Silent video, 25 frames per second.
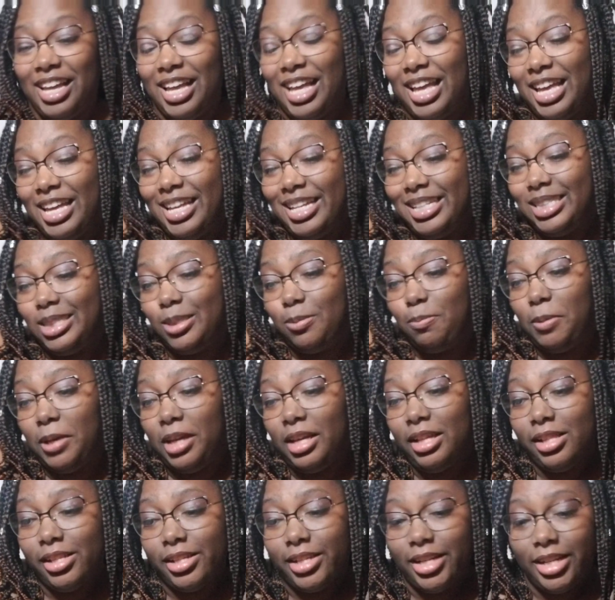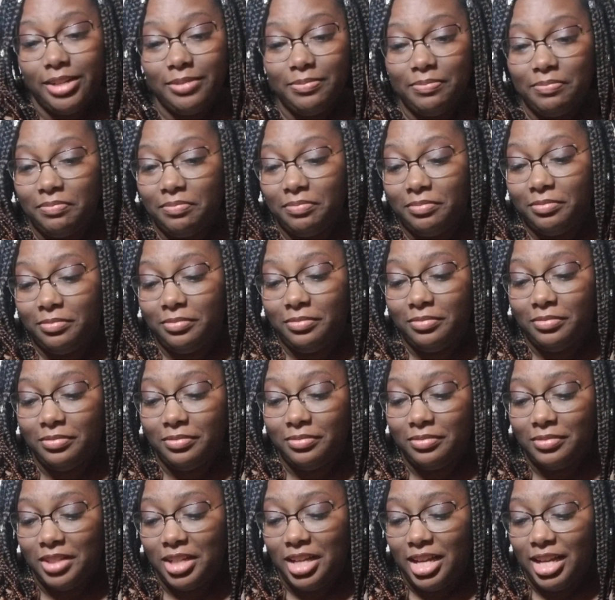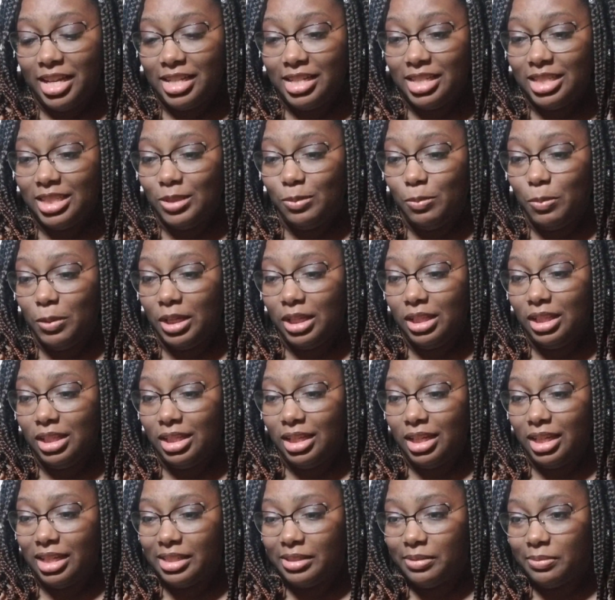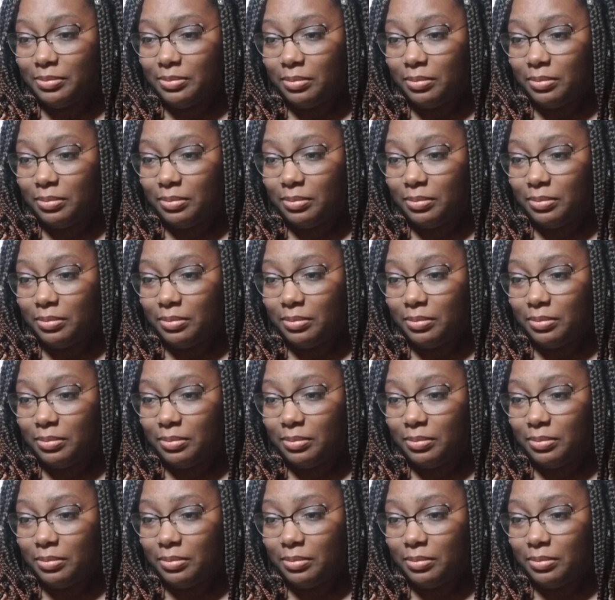It's peeling it. It is peeling it.